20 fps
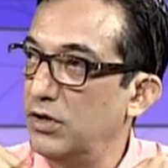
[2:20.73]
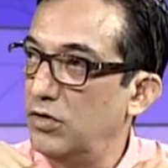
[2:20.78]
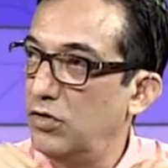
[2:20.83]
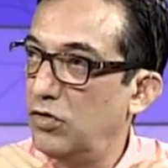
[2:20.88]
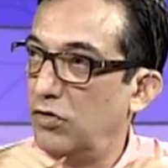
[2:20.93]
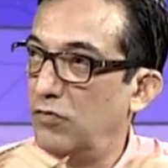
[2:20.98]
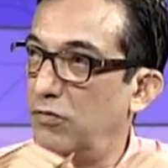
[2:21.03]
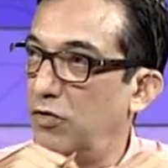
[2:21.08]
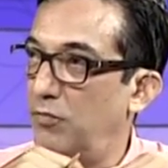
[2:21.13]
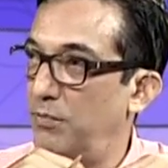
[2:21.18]

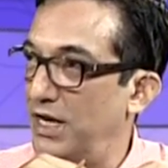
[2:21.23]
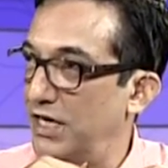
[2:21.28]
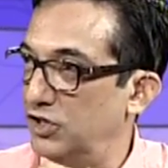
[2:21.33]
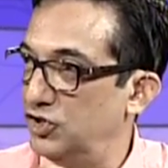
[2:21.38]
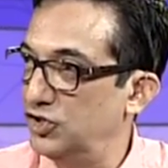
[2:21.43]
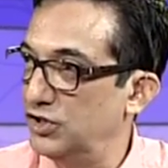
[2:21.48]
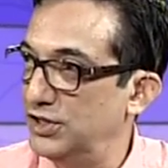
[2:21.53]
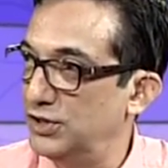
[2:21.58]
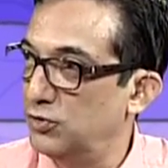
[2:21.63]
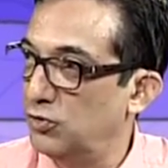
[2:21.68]
or managed
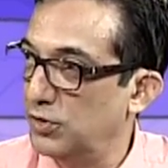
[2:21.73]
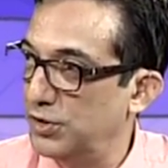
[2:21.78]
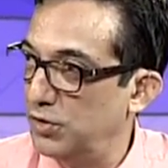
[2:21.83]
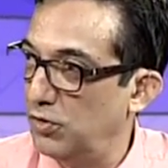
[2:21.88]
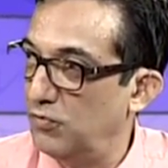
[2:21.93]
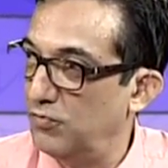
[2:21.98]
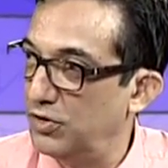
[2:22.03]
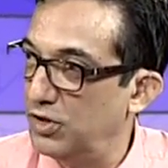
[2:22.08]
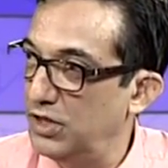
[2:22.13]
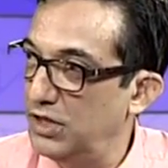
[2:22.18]
to source
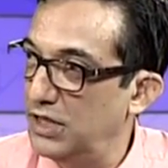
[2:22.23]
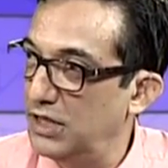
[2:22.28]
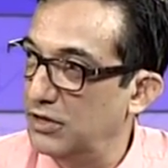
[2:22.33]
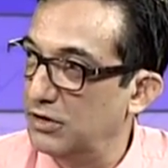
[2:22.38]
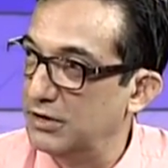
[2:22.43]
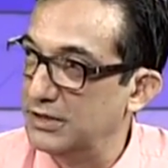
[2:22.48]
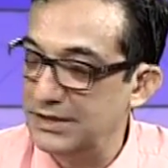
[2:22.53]
over the years.